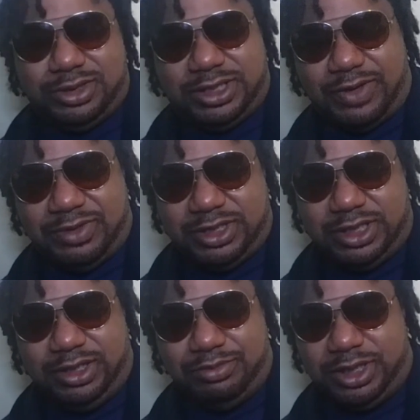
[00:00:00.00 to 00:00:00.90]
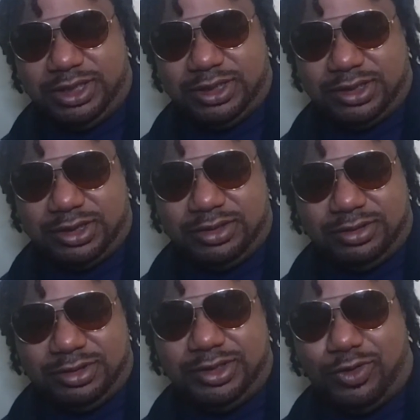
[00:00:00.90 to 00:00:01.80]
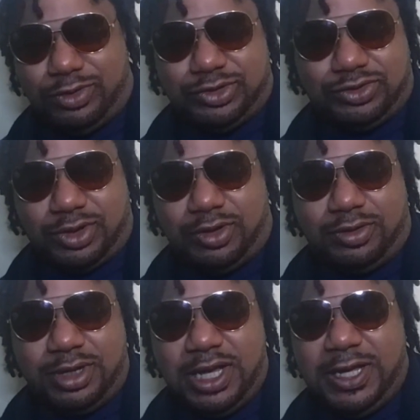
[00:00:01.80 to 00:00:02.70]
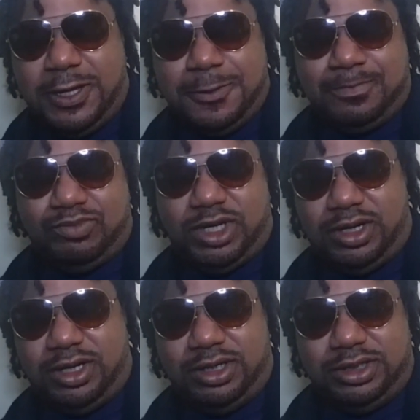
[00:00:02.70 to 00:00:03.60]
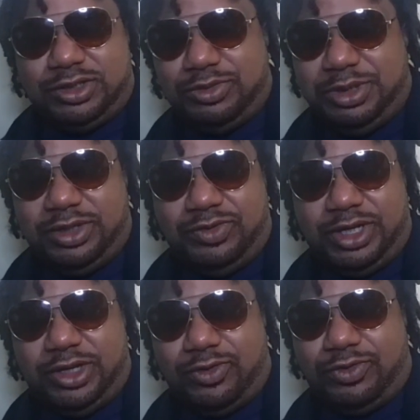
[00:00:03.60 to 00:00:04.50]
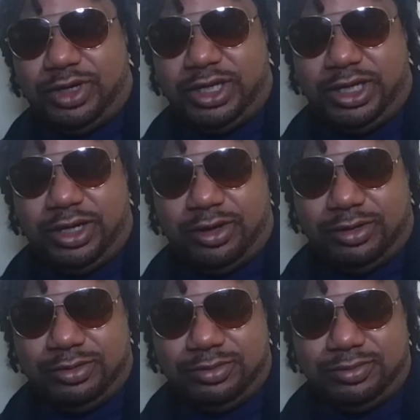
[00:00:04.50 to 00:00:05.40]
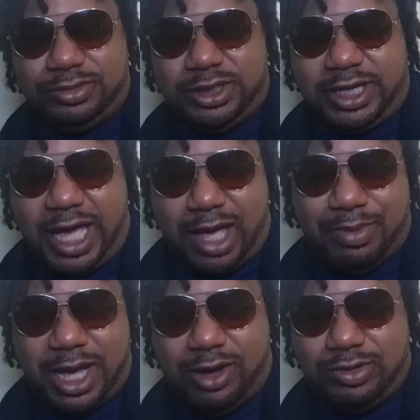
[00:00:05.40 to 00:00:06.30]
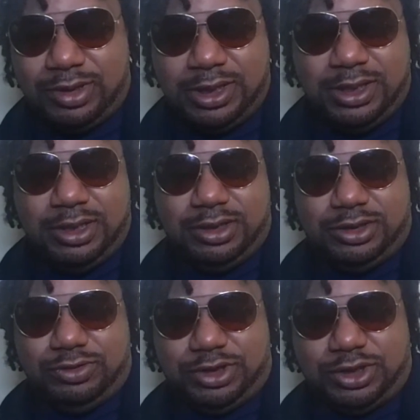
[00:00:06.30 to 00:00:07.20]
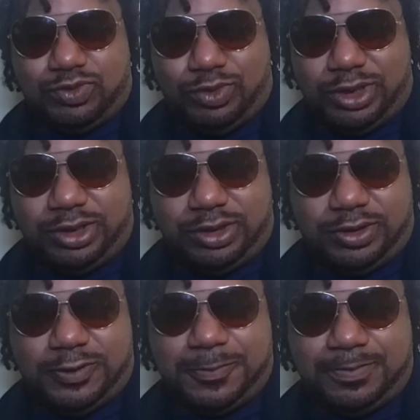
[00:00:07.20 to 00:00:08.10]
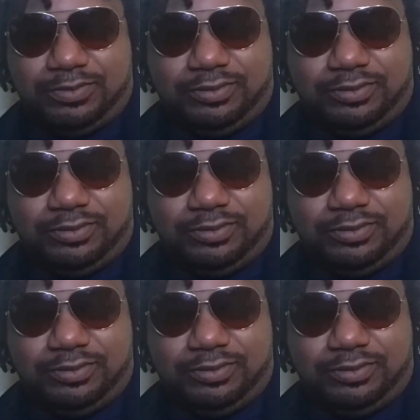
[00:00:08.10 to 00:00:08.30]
17 months going strong. This will be the video for the year to cap out, to just wonder,